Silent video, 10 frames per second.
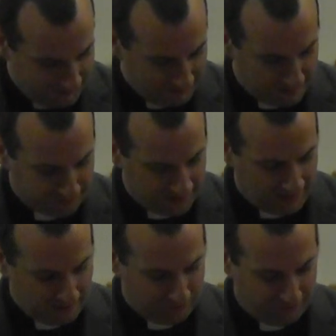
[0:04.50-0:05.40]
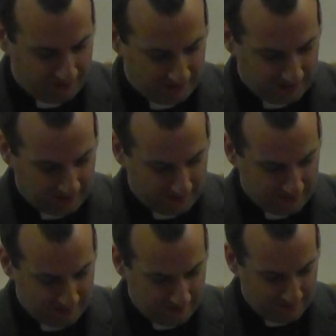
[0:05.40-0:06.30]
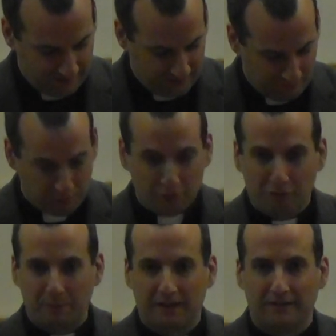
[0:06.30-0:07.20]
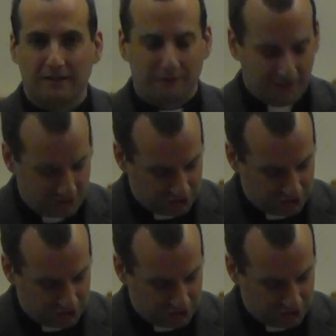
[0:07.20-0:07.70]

the left hand feeling the movement of a